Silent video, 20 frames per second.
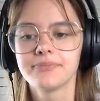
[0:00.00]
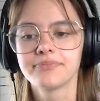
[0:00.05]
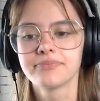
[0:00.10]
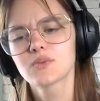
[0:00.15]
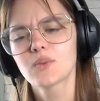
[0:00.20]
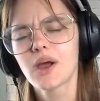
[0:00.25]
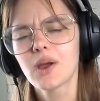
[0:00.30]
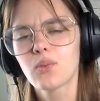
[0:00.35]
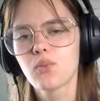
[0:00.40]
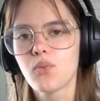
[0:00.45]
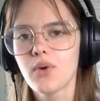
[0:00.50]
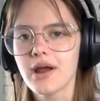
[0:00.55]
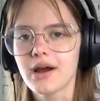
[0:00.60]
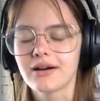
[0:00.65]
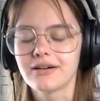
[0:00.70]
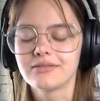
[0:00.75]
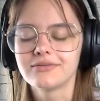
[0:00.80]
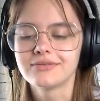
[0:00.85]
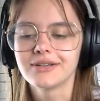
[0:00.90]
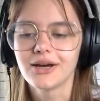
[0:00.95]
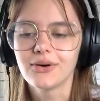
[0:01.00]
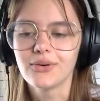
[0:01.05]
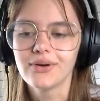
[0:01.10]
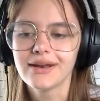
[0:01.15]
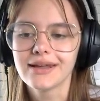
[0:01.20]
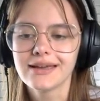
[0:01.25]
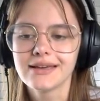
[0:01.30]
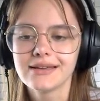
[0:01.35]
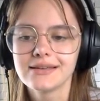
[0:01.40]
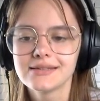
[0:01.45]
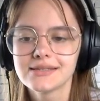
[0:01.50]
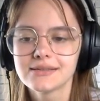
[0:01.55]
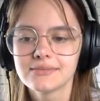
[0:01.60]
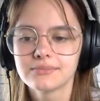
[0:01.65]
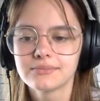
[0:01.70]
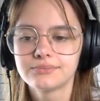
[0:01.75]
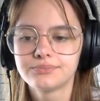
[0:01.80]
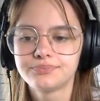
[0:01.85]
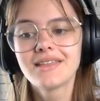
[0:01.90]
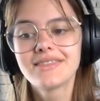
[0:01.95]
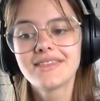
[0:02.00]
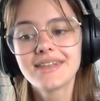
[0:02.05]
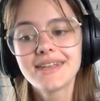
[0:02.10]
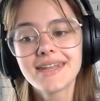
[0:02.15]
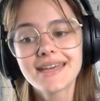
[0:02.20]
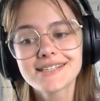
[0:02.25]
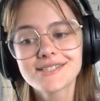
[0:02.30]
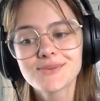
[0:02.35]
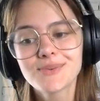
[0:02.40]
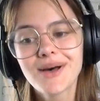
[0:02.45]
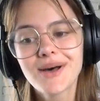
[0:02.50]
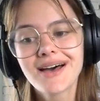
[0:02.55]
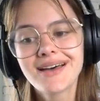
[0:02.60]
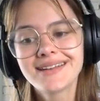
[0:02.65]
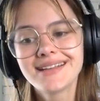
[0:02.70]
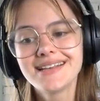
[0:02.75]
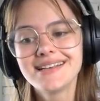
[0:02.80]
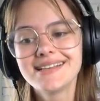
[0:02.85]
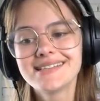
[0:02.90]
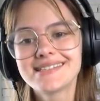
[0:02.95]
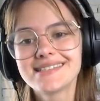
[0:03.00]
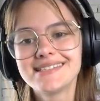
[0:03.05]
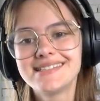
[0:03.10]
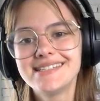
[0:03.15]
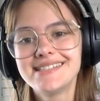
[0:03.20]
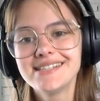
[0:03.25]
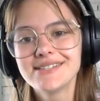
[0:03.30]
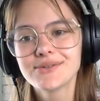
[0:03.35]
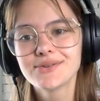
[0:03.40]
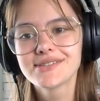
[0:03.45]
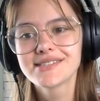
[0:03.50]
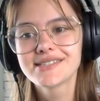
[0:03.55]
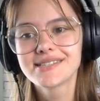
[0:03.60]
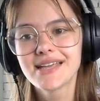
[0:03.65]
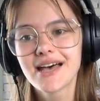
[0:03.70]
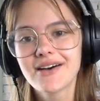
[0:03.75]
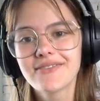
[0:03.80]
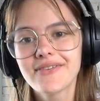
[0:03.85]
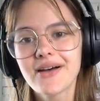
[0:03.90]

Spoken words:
quite rare nowadays. The next one is diesel stuff.